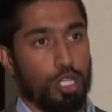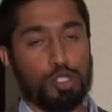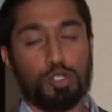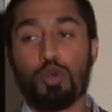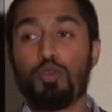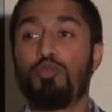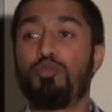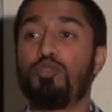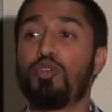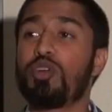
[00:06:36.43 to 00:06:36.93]

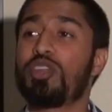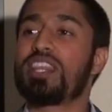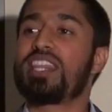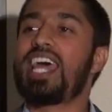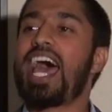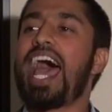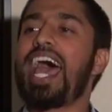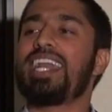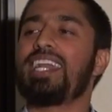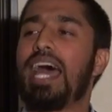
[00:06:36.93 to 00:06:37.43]
So for
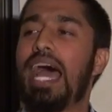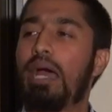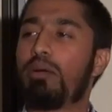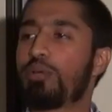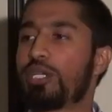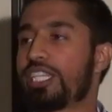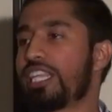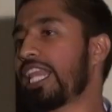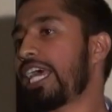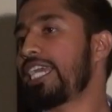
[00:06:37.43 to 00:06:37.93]
that, I
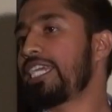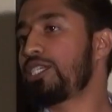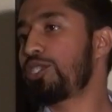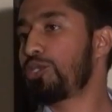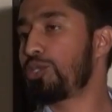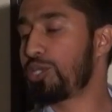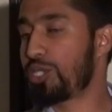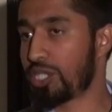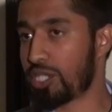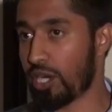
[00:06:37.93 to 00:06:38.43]
would like
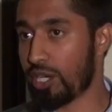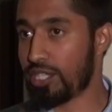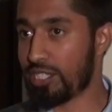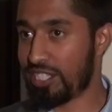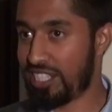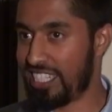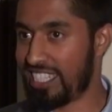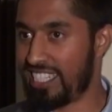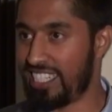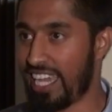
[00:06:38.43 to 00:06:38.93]
to
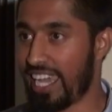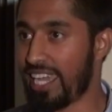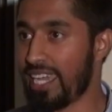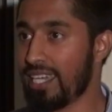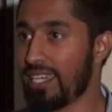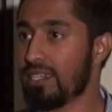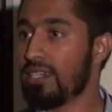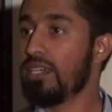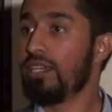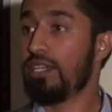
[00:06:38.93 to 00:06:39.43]
start
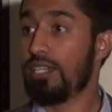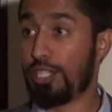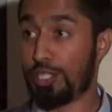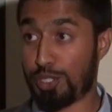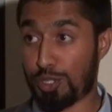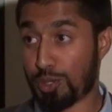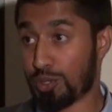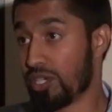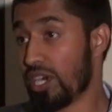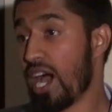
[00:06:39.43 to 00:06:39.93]
today,
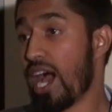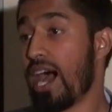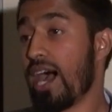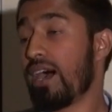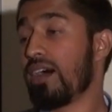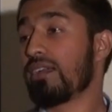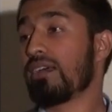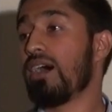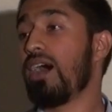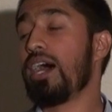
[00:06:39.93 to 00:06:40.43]
Surah,
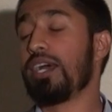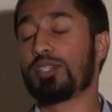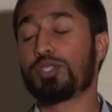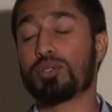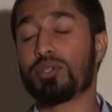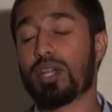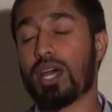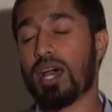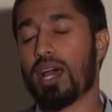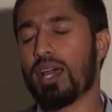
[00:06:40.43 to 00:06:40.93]
uh,
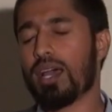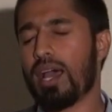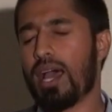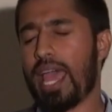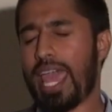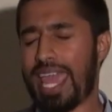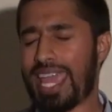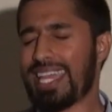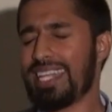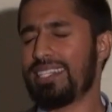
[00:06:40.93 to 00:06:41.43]
Surah
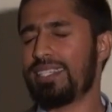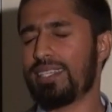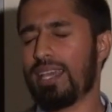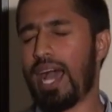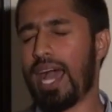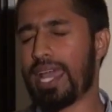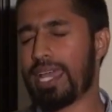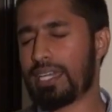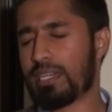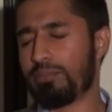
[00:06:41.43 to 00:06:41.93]
8,
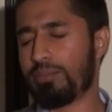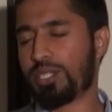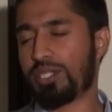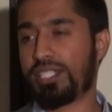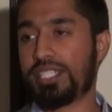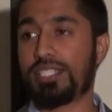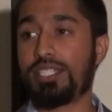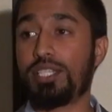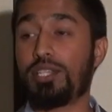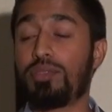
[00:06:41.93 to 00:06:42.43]
ayah number
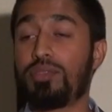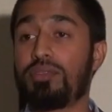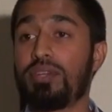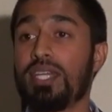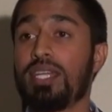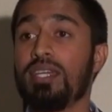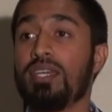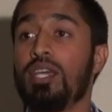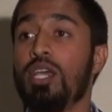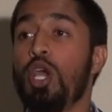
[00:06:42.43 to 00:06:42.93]

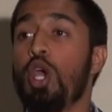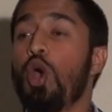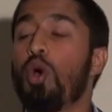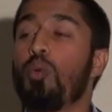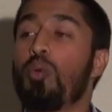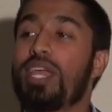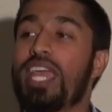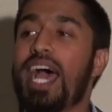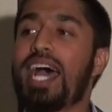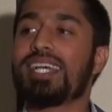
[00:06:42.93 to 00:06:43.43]
63.
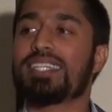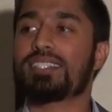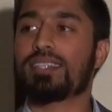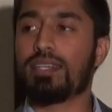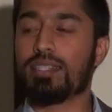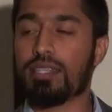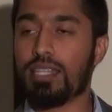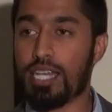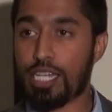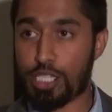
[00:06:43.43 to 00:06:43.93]
We ask
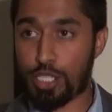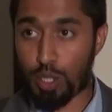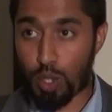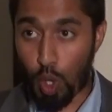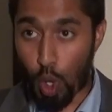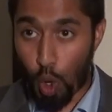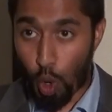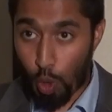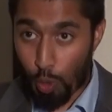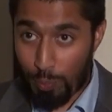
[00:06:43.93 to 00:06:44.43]
Allah to
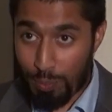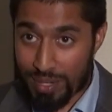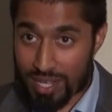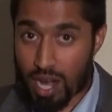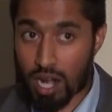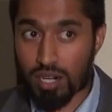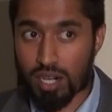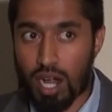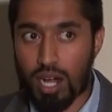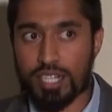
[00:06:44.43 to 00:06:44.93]
open
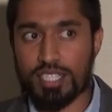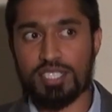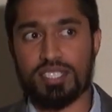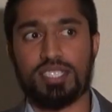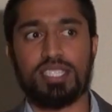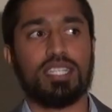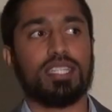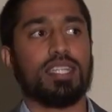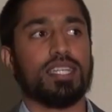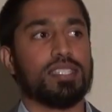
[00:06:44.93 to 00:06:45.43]
our
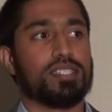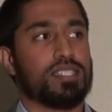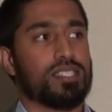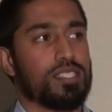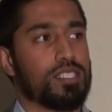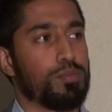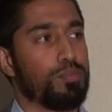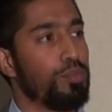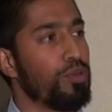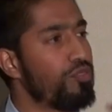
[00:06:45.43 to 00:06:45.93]
hearts to
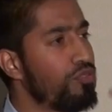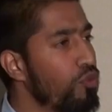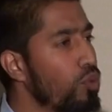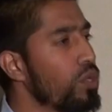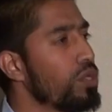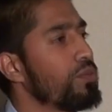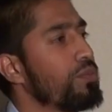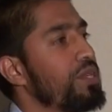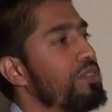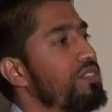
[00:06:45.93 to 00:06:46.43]
this.
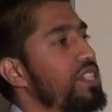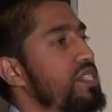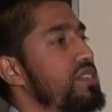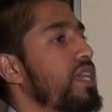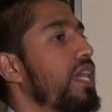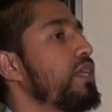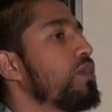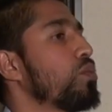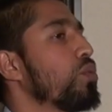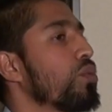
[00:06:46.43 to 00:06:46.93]
Before we
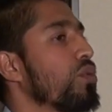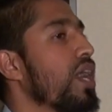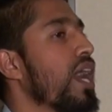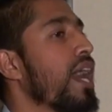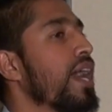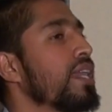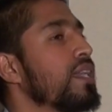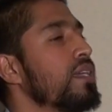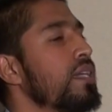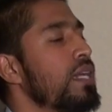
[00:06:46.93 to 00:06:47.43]
recite
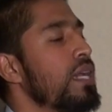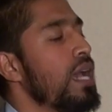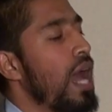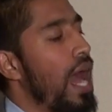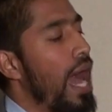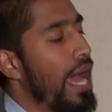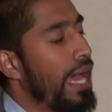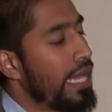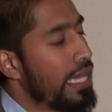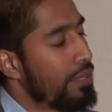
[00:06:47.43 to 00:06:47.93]
Quran,
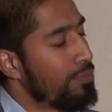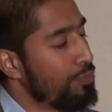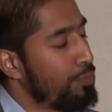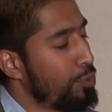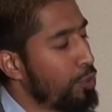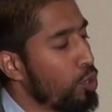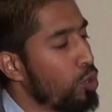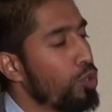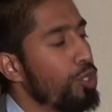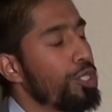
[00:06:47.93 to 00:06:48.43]
I
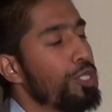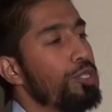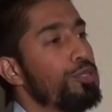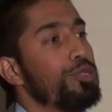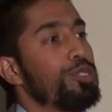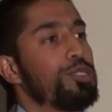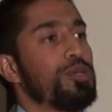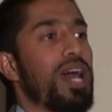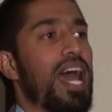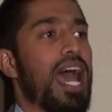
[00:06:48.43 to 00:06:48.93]
implore
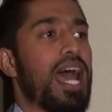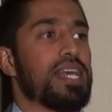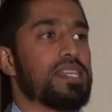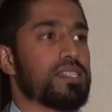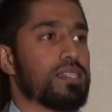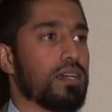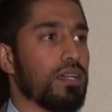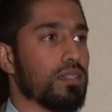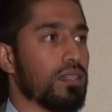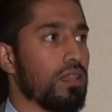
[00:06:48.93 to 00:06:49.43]
you to
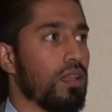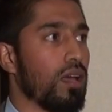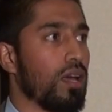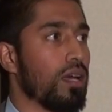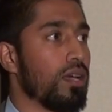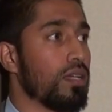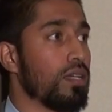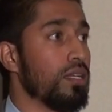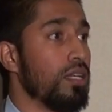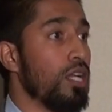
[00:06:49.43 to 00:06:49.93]
ask
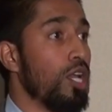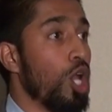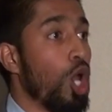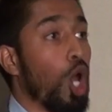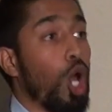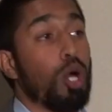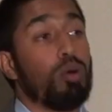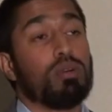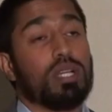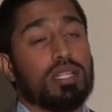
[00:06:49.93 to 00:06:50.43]
Allah,
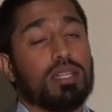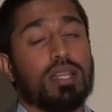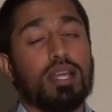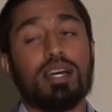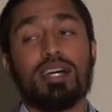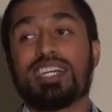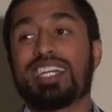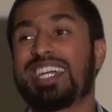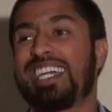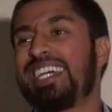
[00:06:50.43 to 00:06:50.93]
Oh
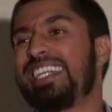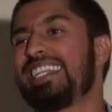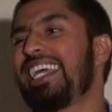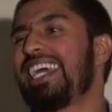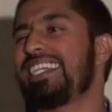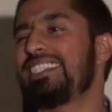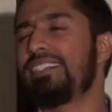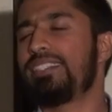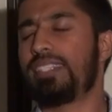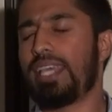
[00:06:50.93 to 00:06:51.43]
Allah,
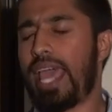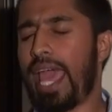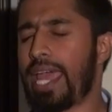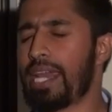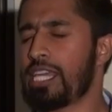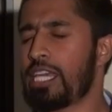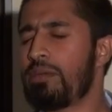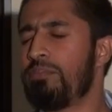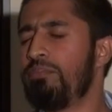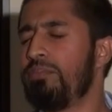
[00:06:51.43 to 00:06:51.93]
cleanse
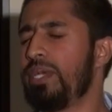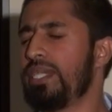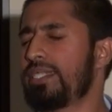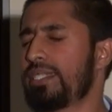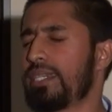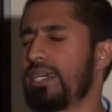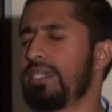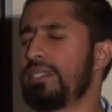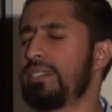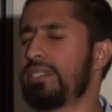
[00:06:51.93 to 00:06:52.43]
any
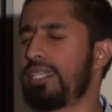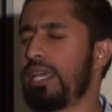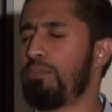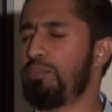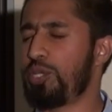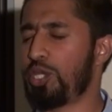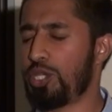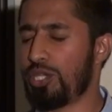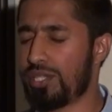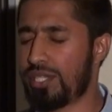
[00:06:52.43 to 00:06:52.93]

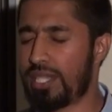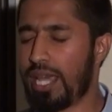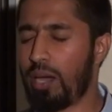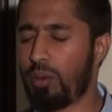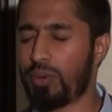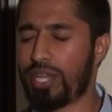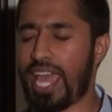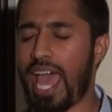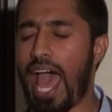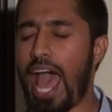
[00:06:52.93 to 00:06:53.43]
misconceptions
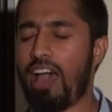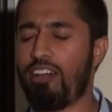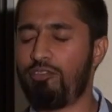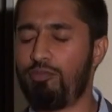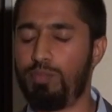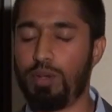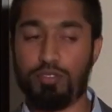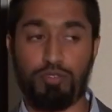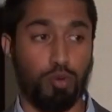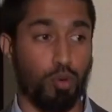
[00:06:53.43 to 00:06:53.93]
that we have
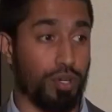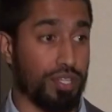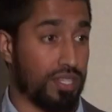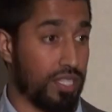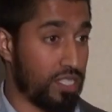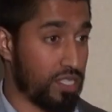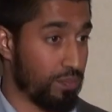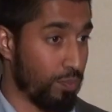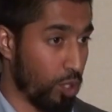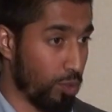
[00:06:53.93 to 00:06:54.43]
before
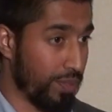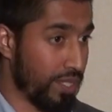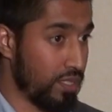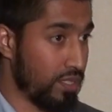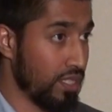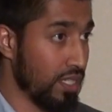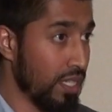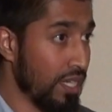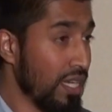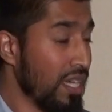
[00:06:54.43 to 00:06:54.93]
this
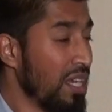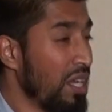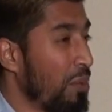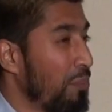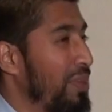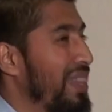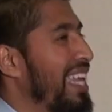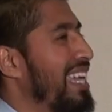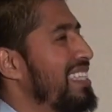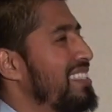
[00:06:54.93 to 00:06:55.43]
moment.
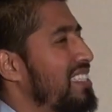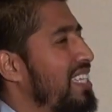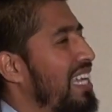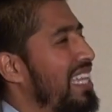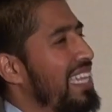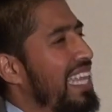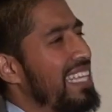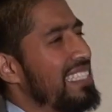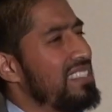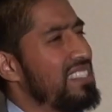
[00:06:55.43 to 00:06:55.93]
Plan
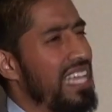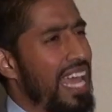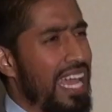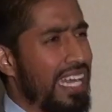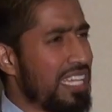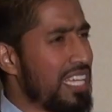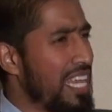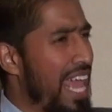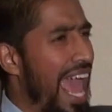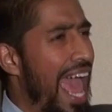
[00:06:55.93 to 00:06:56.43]
cleanse
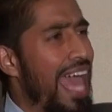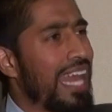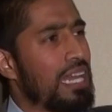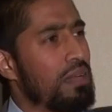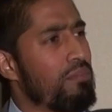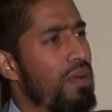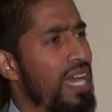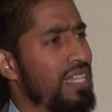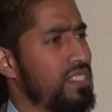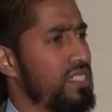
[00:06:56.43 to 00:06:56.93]
any
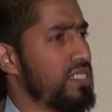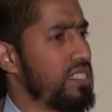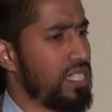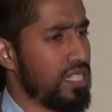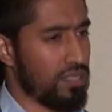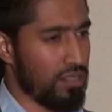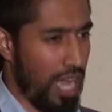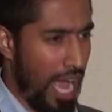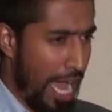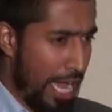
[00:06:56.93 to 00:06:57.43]

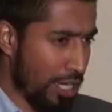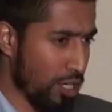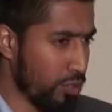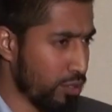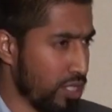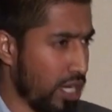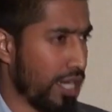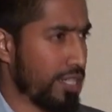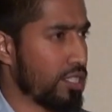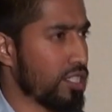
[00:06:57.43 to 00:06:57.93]
animosity. I
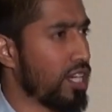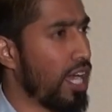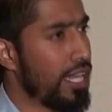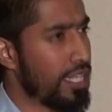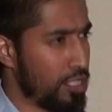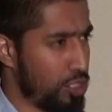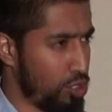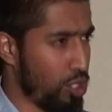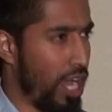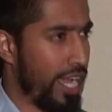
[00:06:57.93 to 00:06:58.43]
know Dr.
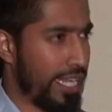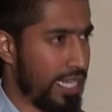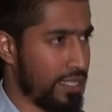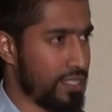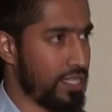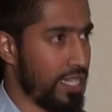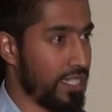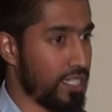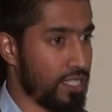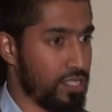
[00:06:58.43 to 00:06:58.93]
Khalid, so I
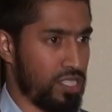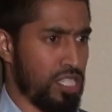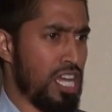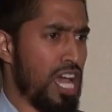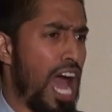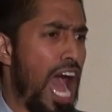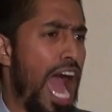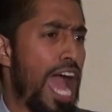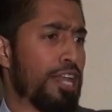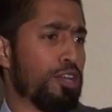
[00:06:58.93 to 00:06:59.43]
can say this.
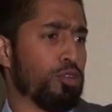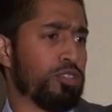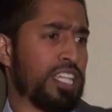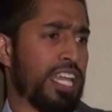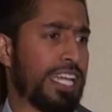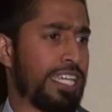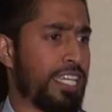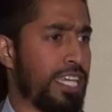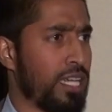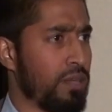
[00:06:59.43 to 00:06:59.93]
I don't
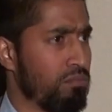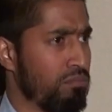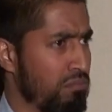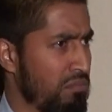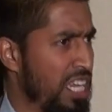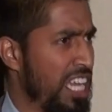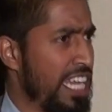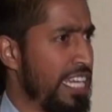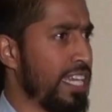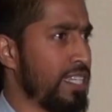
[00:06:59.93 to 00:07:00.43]
like him.
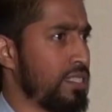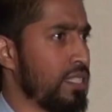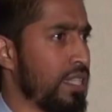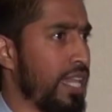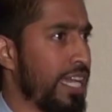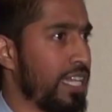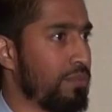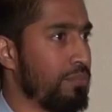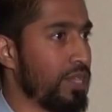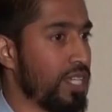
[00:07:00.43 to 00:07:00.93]
He doesn't
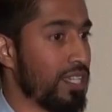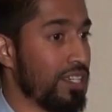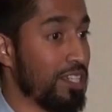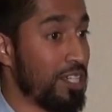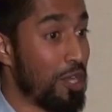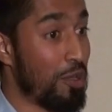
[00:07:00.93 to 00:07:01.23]
like me.